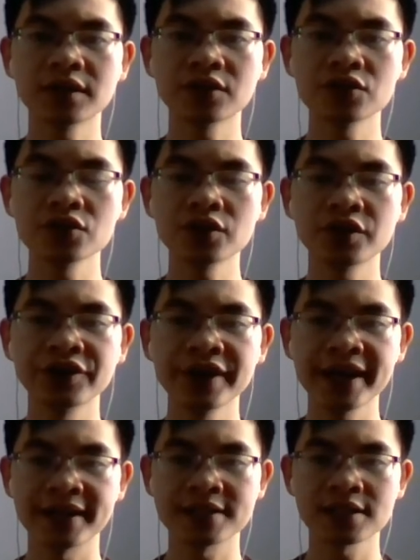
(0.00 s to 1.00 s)
to
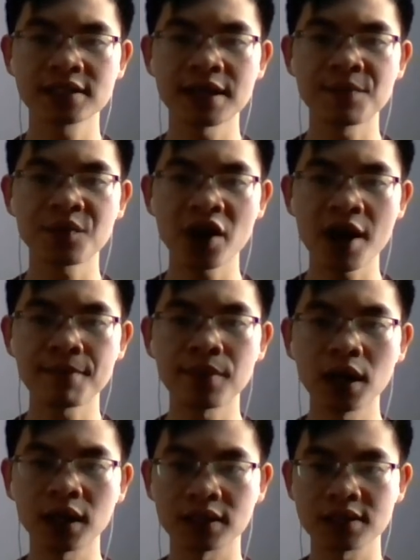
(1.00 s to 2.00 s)
create some rare
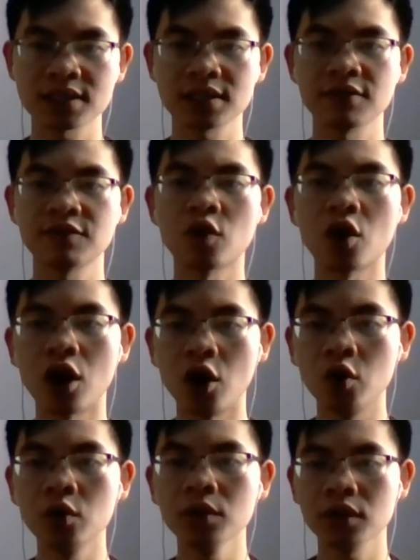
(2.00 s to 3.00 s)
parts for
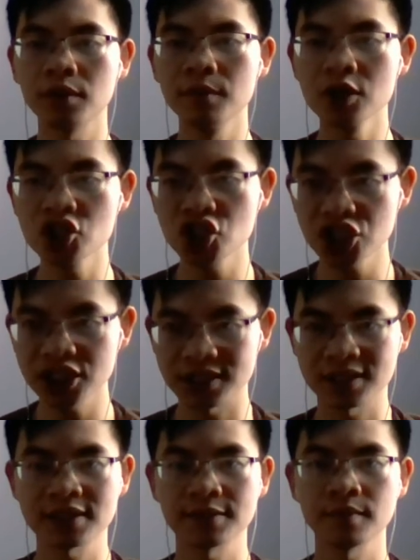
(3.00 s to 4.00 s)
old
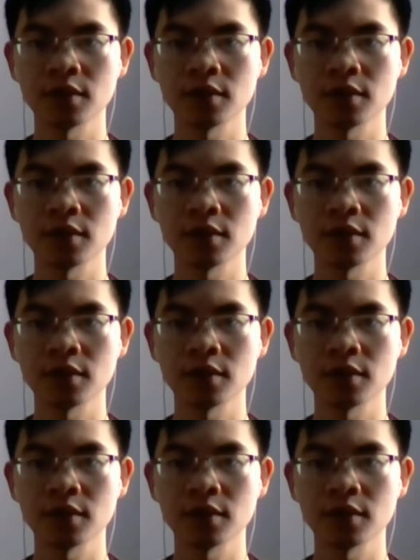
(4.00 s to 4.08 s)
machines.